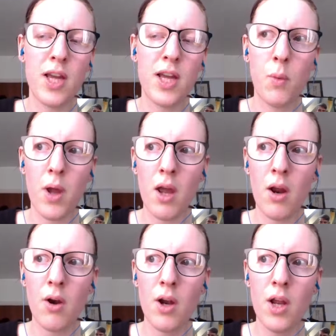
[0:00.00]

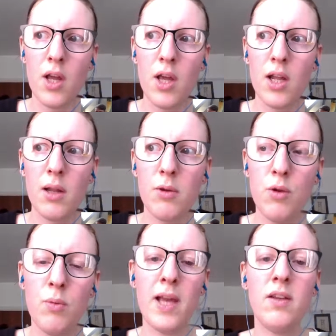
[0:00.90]
where
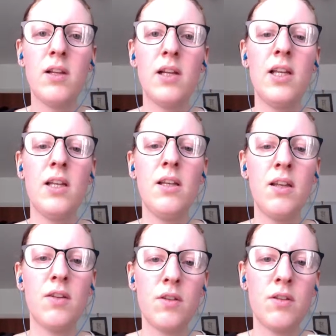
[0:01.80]
you basically
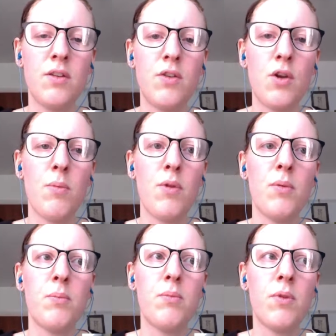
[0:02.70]
determine
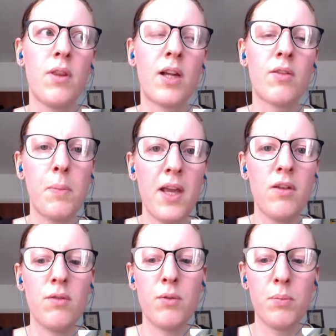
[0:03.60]
the
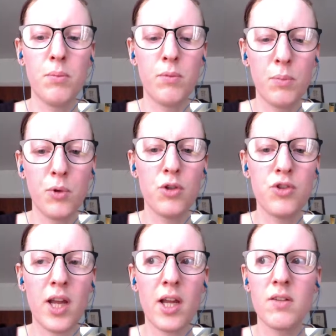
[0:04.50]
pace of the
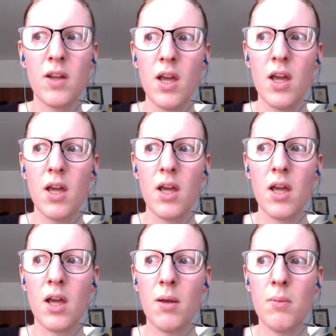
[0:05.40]
project,
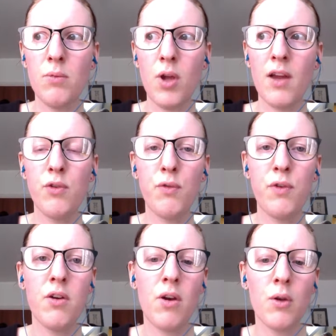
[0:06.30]
you have to
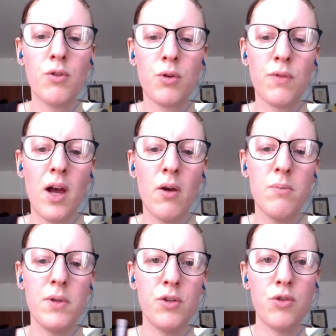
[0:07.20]
figure out sort of how
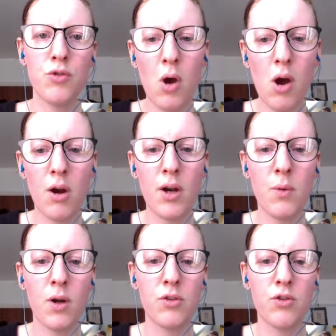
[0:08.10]
ambitious you are
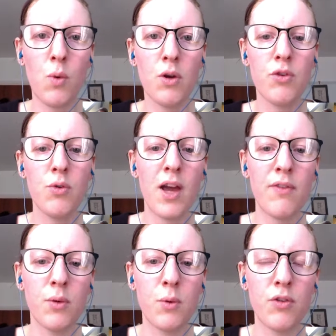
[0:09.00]
and what you want to do
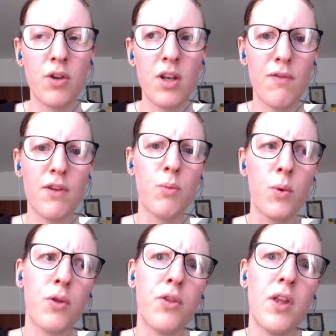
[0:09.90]
afterwards, and if it's
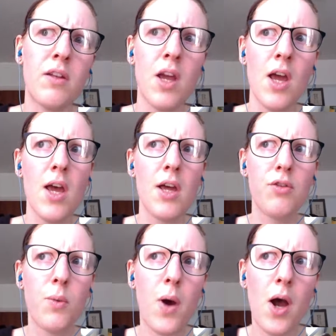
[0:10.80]
worth it
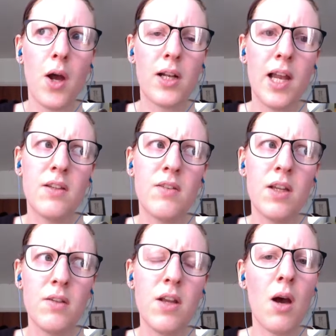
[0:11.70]
to work like
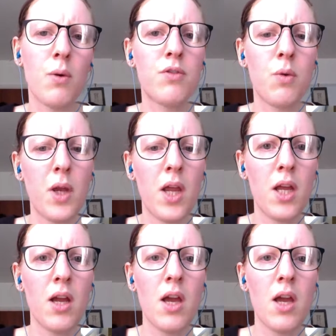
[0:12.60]
60 hours a week,